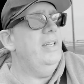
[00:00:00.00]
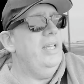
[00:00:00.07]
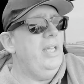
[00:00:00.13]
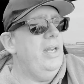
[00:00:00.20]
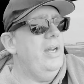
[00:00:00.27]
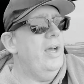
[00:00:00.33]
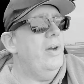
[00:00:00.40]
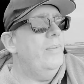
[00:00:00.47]

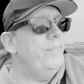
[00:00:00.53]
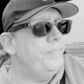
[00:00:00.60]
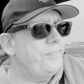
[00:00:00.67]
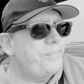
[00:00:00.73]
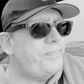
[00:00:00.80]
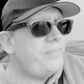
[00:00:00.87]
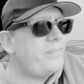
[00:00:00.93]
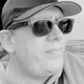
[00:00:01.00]
You know,
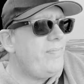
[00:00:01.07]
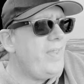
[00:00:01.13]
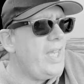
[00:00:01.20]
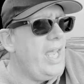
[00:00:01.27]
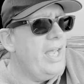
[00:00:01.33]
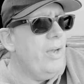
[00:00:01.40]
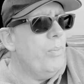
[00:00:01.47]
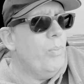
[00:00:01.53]

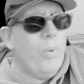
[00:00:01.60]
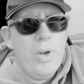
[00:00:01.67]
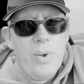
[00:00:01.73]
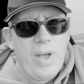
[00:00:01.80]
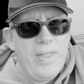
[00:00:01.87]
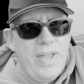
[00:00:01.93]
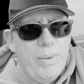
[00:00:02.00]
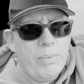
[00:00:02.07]
what do
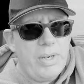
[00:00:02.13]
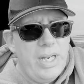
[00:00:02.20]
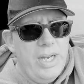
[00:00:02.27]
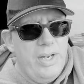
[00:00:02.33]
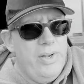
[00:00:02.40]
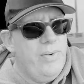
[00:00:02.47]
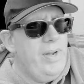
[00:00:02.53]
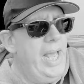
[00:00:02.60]
I think we're gonna
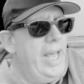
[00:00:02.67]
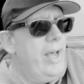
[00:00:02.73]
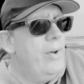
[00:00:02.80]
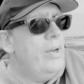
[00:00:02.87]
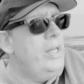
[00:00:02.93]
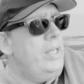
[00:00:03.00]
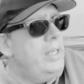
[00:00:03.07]
do now?